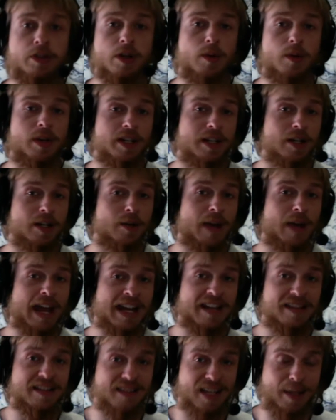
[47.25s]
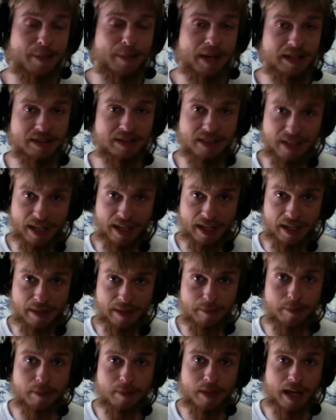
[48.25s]
want to know anything about the
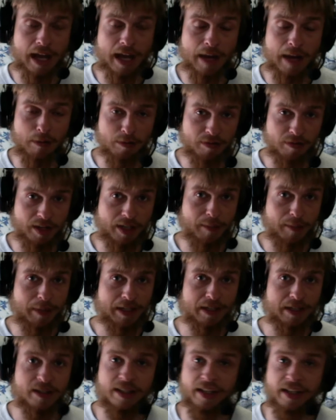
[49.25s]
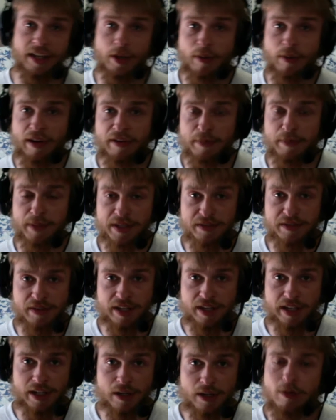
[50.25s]
game, I would recommend clicking away from this
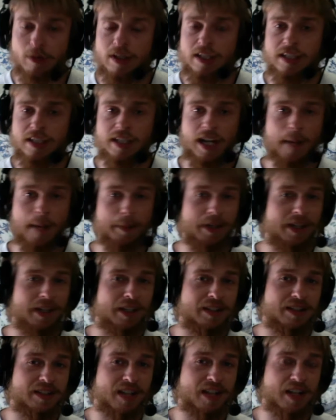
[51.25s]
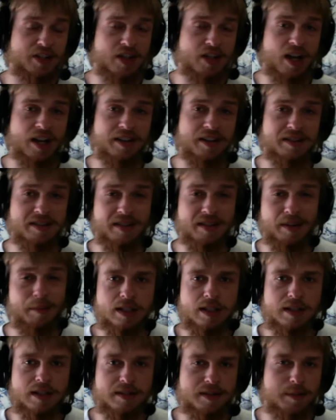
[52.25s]
video. I'm going to touch on some
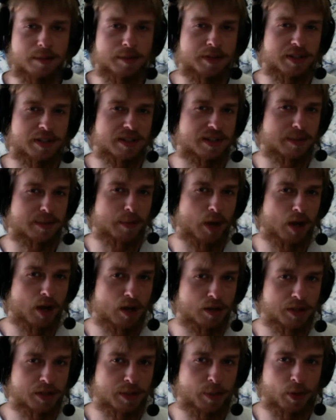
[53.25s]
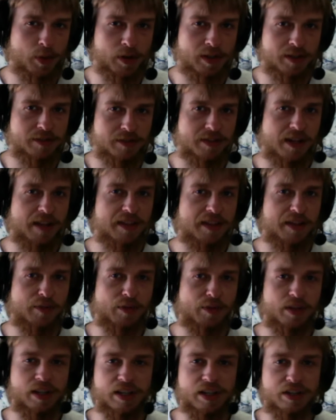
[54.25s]
small spoilers, nothing
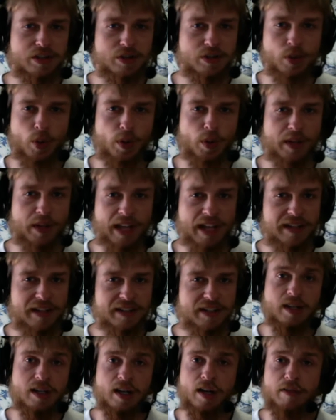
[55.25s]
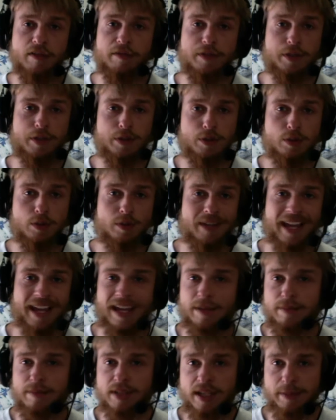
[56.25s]
really story-ended, a few
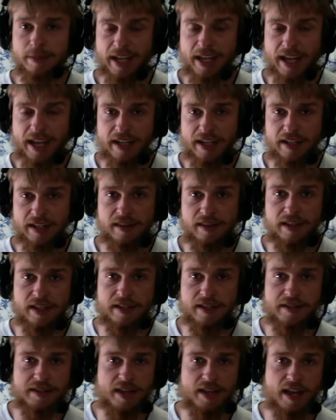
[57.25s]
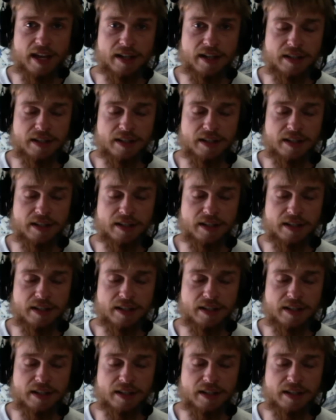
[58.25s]
gameplay mechanic things that